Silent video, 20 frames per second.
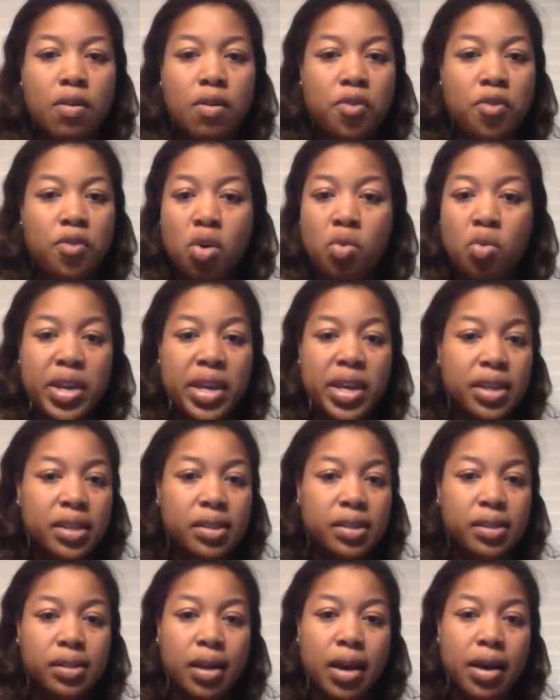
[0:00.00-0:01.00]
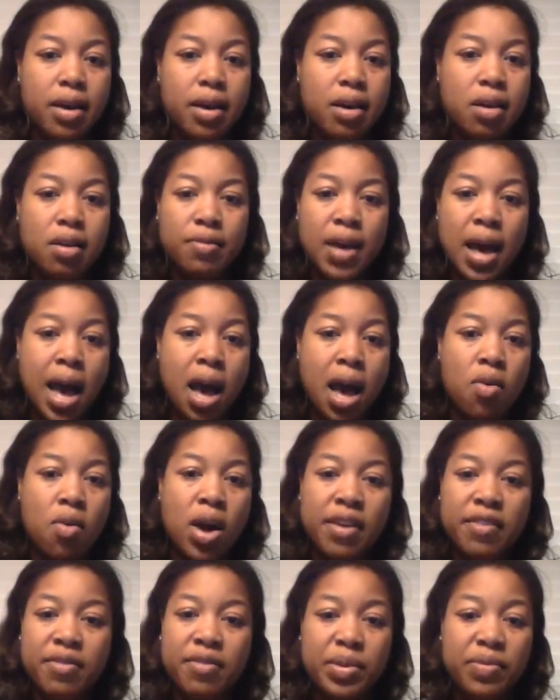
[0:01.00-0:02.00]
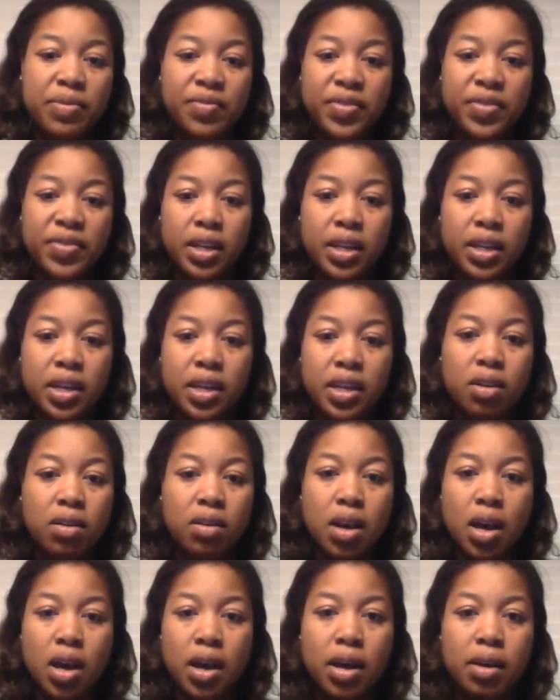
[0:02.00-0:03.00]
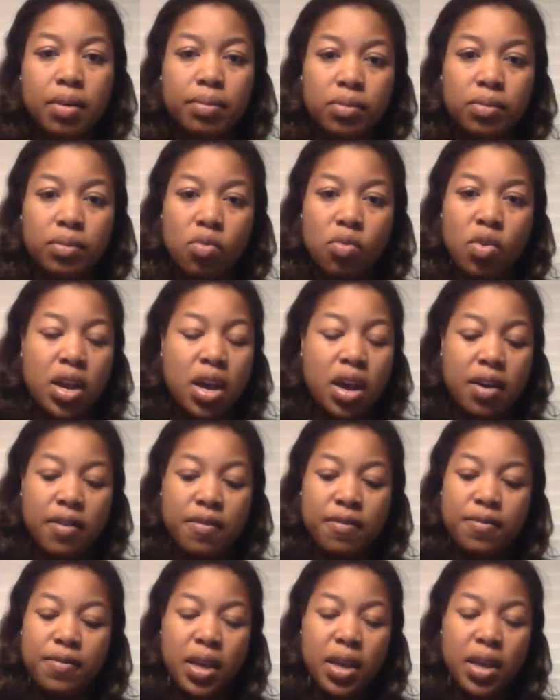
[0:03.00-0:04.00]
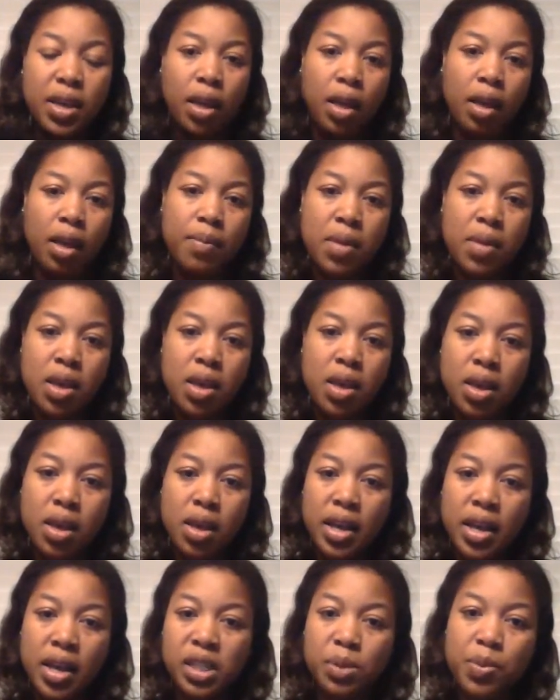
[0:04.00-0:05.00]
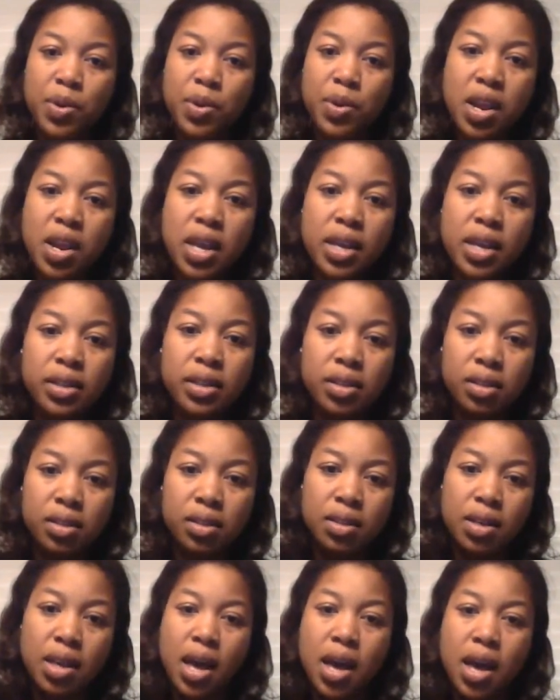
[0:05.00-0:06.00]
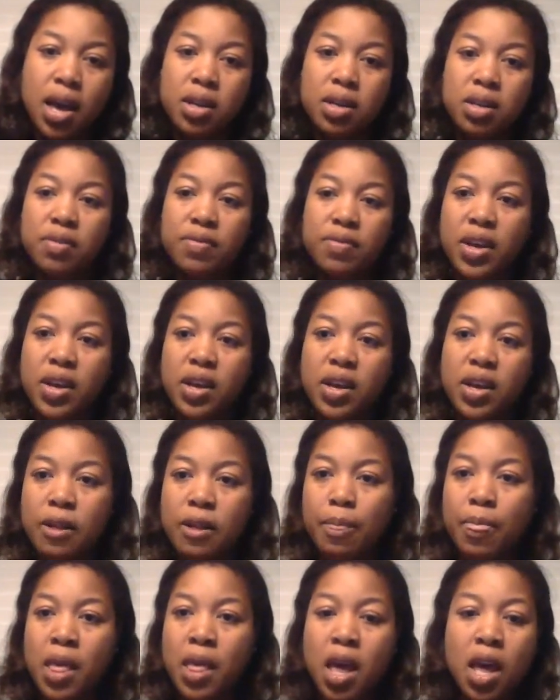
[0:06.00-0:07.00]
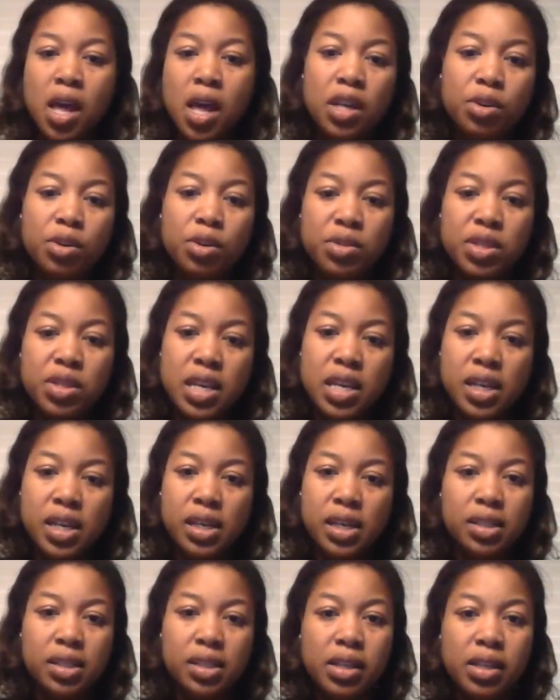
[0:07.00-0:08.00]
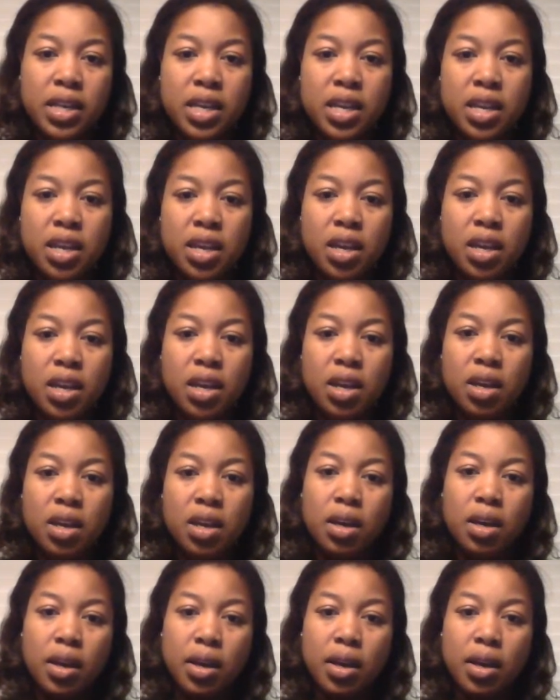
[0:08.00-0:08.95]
4 weeks of how I've been feeling, what I've experienced, kind of little things leading